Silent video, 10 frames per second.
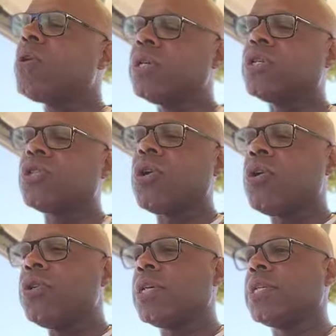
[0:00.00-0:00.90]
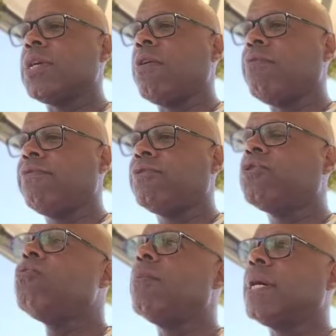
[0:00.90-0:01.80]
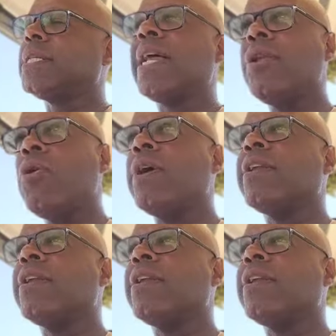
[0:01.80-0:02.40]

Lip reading: concern yourself too much. I know